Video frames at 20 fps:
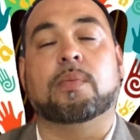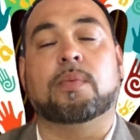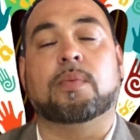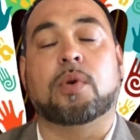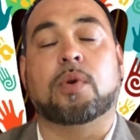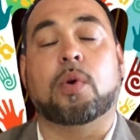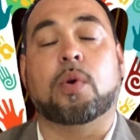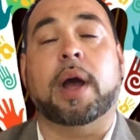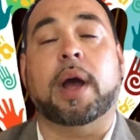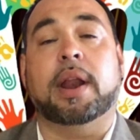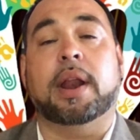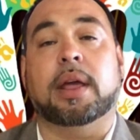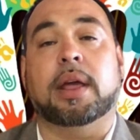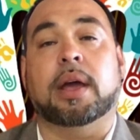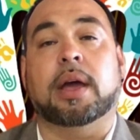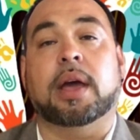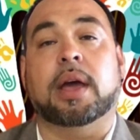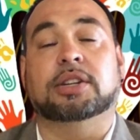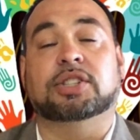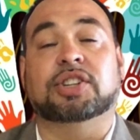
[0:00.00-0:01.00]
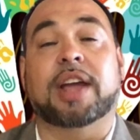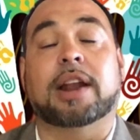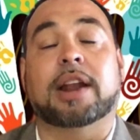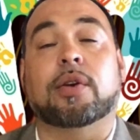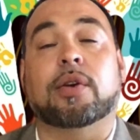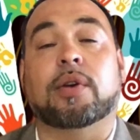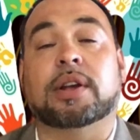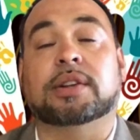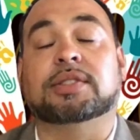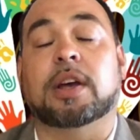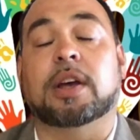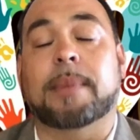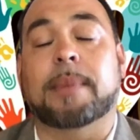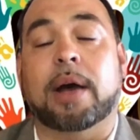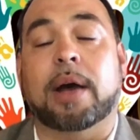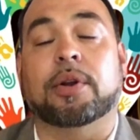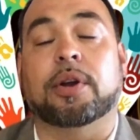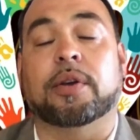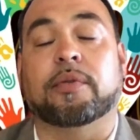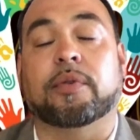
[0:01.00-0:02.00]
quite a generous
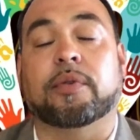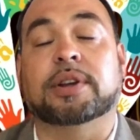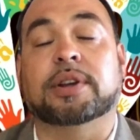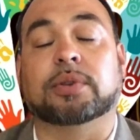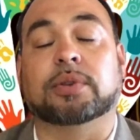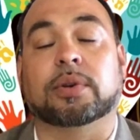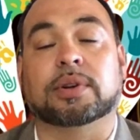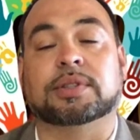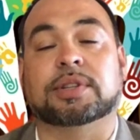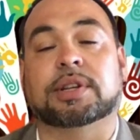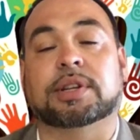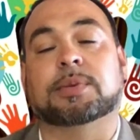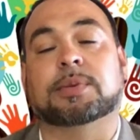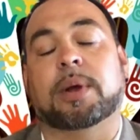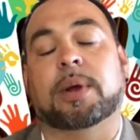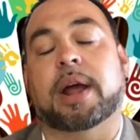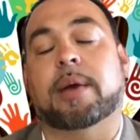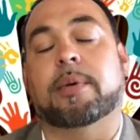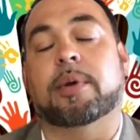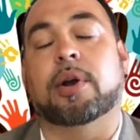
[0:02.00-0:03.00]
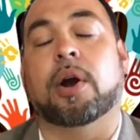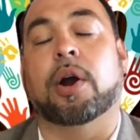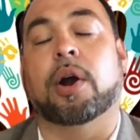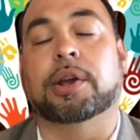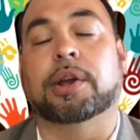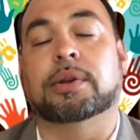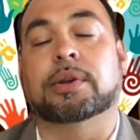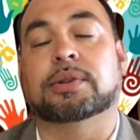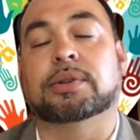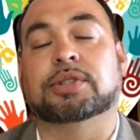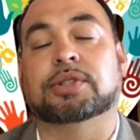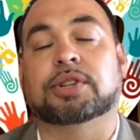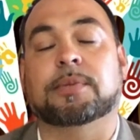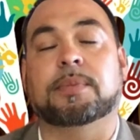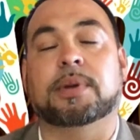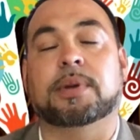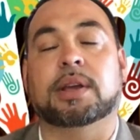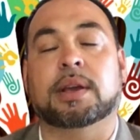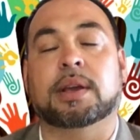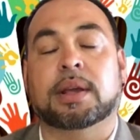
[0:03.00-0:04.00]
amount of resources, what I would argue should
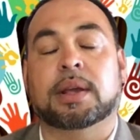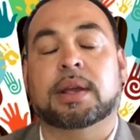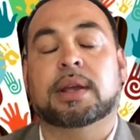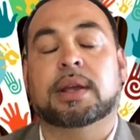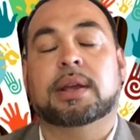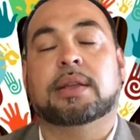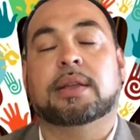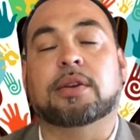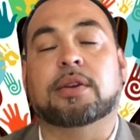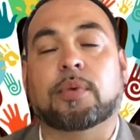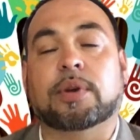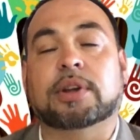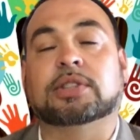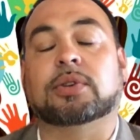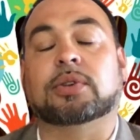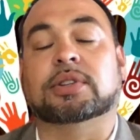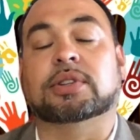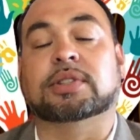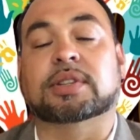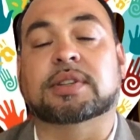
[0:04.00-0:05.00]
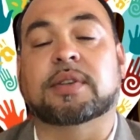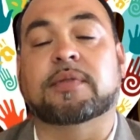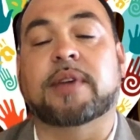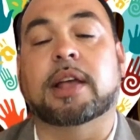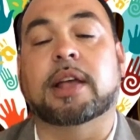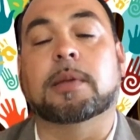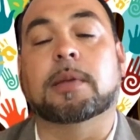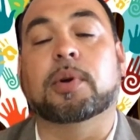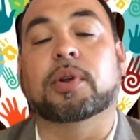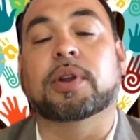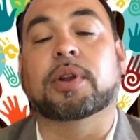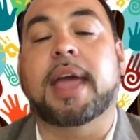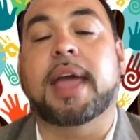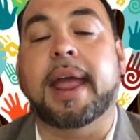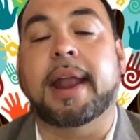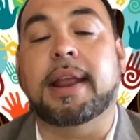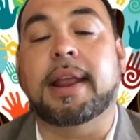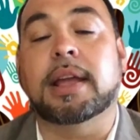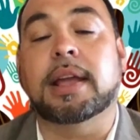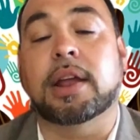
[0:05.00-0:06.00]
be the resources available to
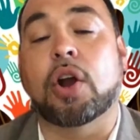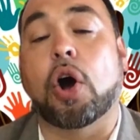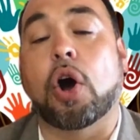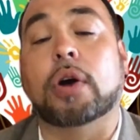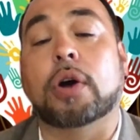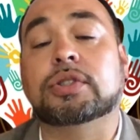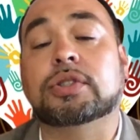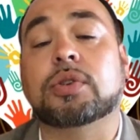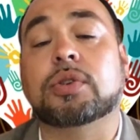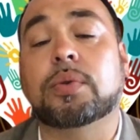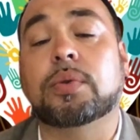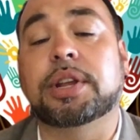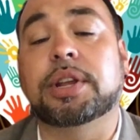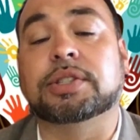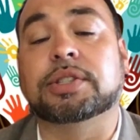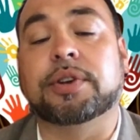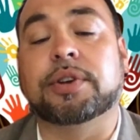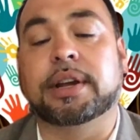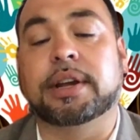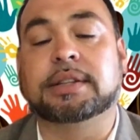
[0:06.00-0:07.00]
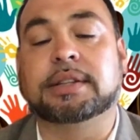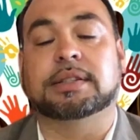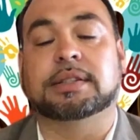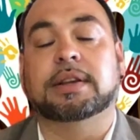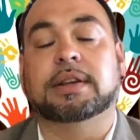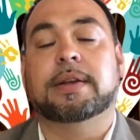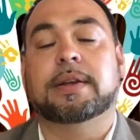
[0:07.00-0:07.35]
any and all school districts.